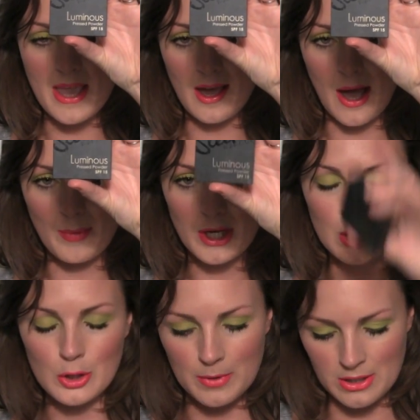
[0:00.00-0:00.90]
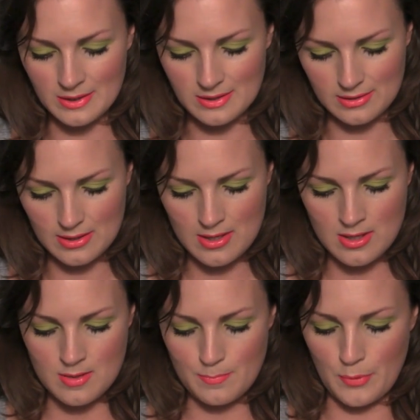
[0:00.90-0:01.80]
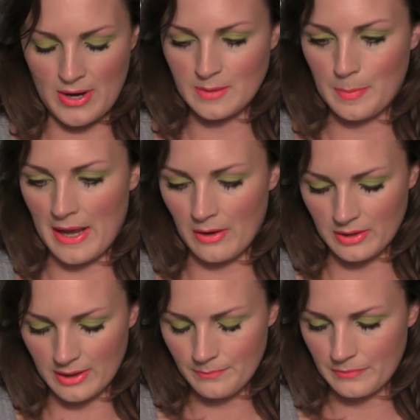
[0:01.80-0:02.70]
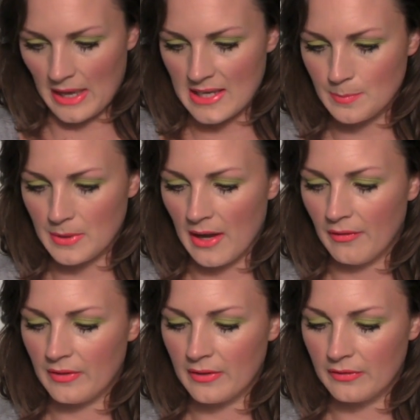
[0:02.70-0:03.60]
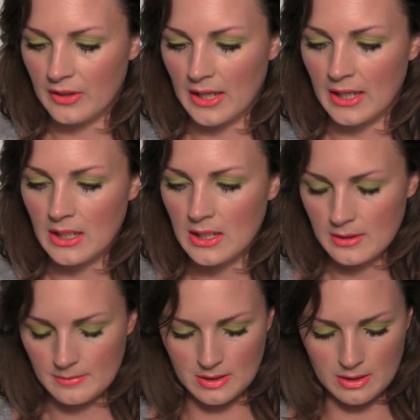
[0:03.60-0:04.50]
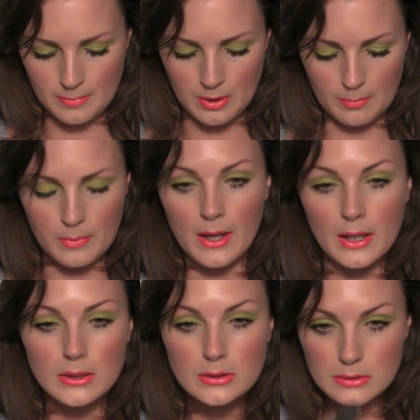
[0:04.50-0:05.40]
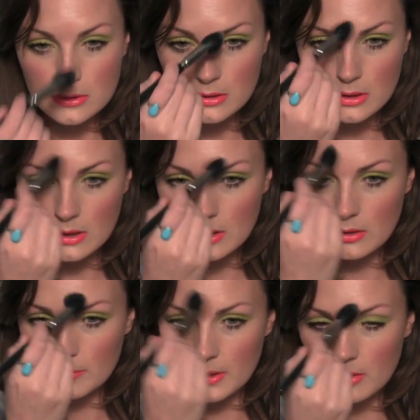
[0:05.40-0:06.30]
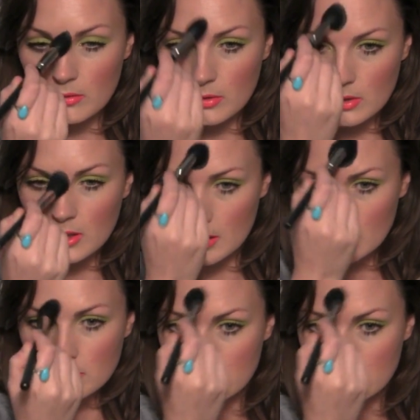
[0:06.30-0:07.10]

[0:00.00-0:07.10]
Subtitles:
Makeup Luminous Pressed Powder SPF 15. I'm going to pop that a little bit through here.